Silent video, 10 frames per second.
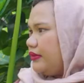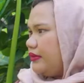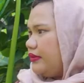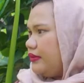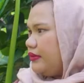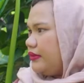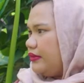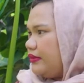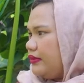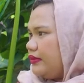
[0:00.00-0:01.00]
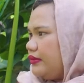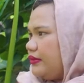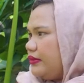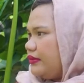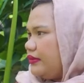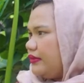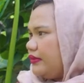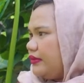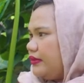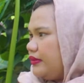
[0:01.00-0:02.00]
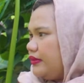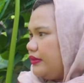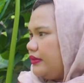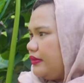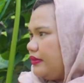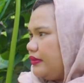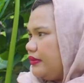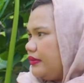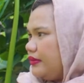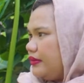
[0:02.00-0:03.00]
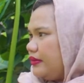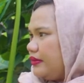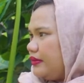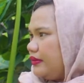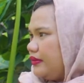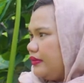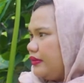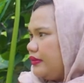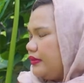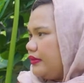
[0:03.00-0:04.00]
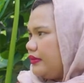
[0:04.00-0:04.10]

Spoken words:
The person shown says nothing.